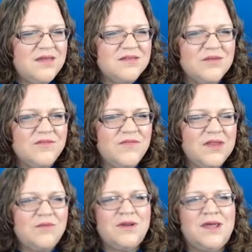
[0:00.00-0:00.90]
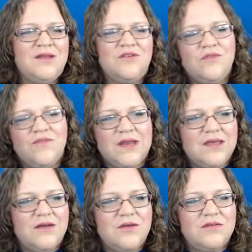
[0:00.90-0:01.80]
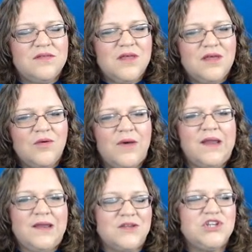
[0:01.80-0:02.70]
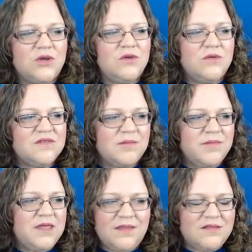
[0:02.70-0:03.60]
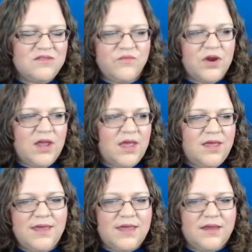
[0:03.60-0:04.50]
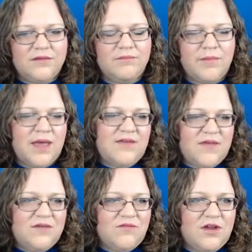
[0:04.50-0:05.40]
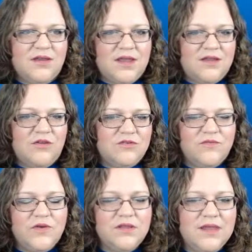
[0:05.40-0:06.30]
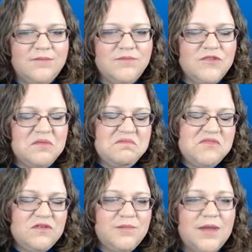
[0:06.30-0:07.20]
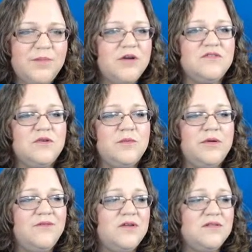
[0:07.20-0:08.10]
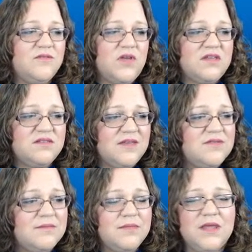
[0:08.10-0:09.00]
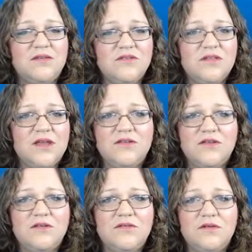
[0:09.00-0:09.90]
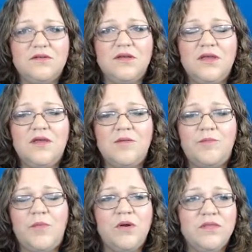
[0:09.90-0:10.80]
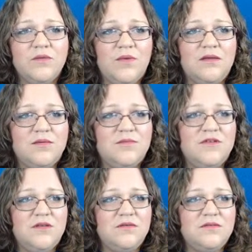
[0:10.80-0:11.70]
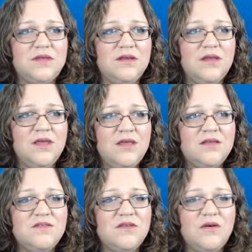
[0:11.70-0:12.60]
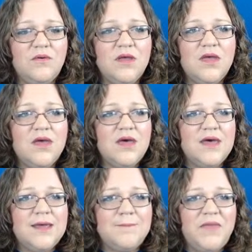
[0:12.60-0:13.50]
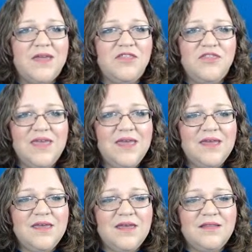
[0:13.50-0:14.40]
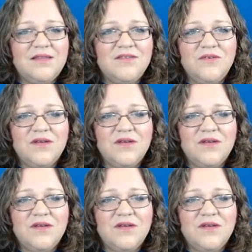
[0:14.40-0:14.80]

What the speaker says: So I feel like when I do videos, why not show you something that's free and my favorite and user friendly? So just my personal preference. If you guys have something else you'd like to use, you're more than welcome to use it. So I think, unless you